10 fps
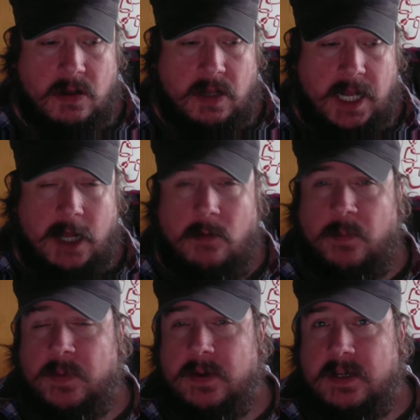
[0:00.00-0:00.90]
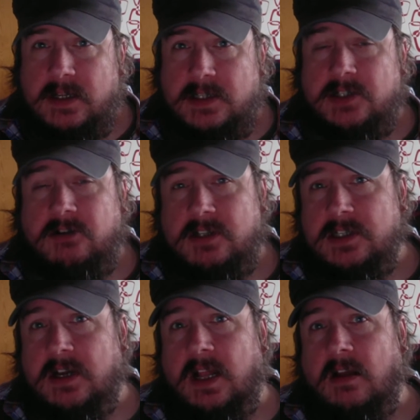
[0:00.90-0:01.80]
help construct a
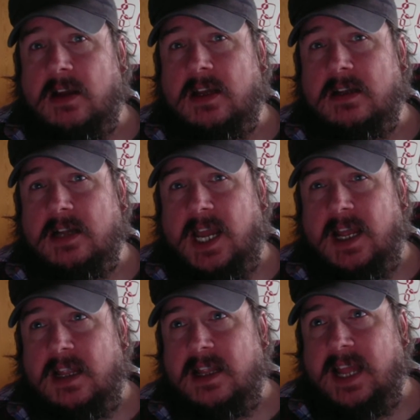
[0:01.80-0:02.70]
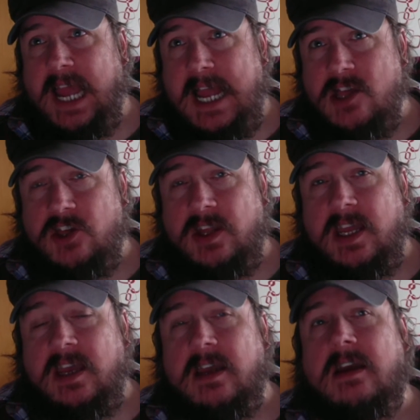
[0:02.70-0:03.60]
dialogue and
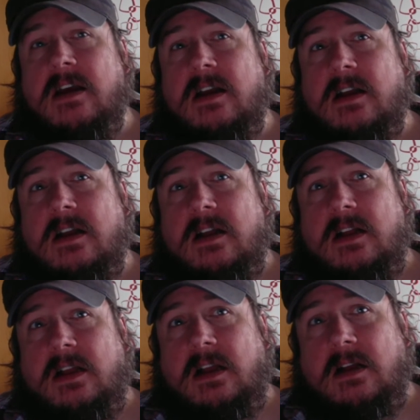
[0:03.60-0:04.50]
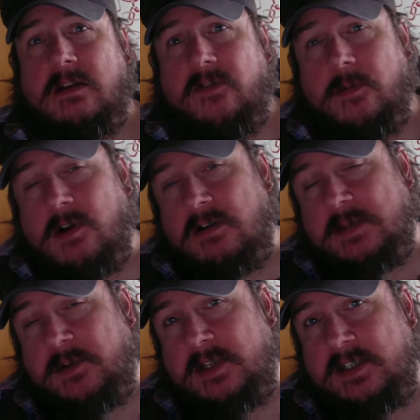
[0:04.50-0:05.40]
engineer a form of
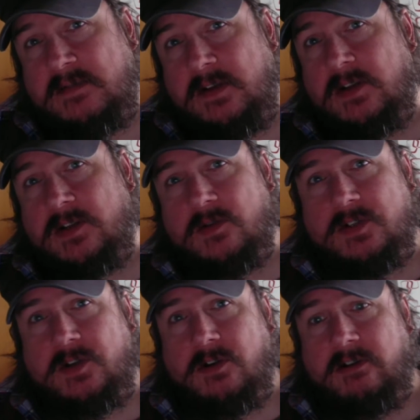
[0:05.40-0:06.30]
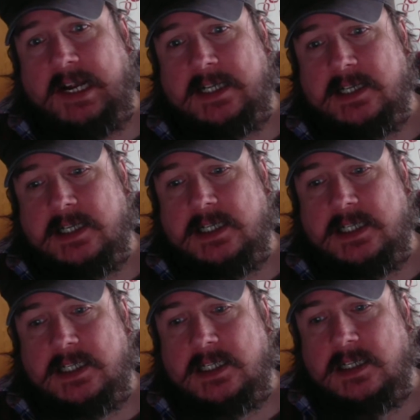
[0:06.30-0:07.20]
correspondence for you to talk to your Creator
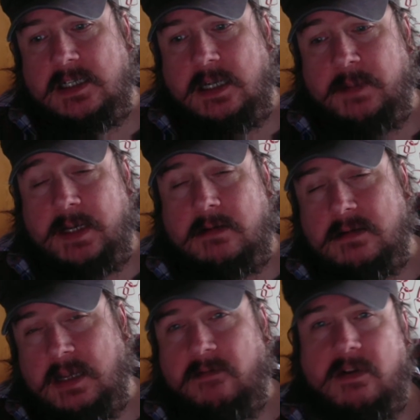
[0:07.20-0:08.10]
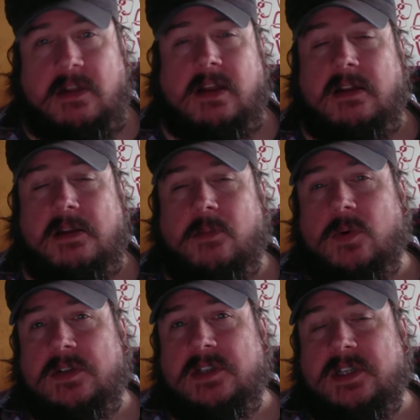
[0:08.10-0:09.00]
about everything that's
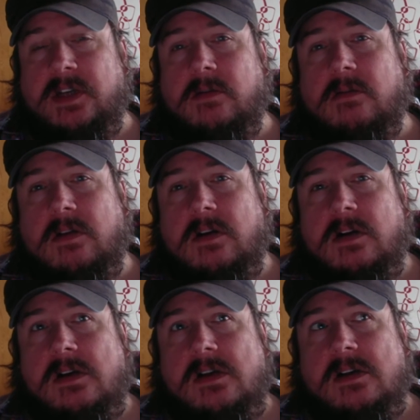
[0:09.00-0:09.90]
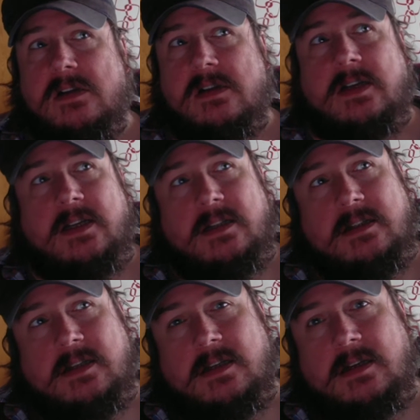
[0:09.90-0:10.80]
important to you,
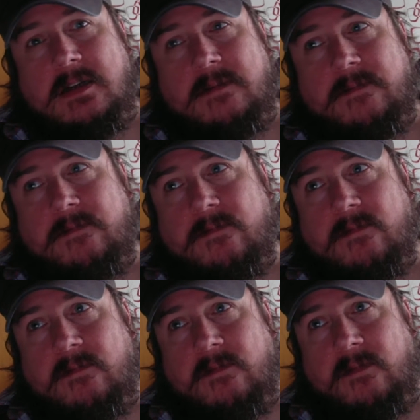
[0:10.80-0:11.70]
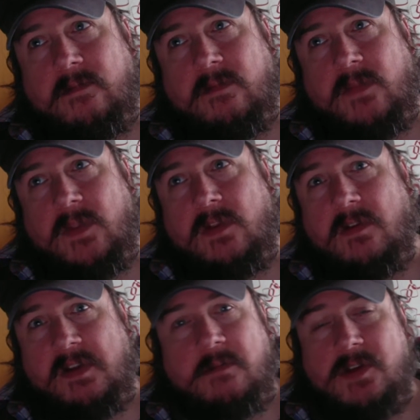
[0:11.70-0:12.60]
and
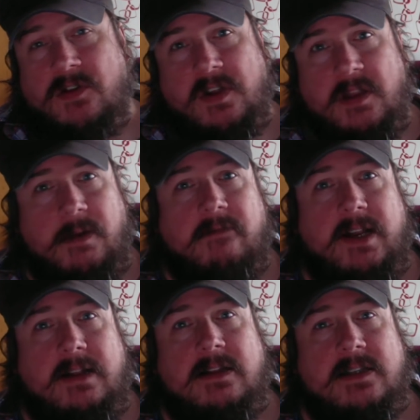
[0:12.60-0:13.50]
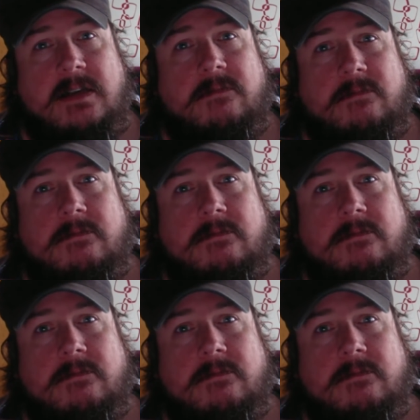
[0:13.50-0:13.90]
not so much just about reading the psalm.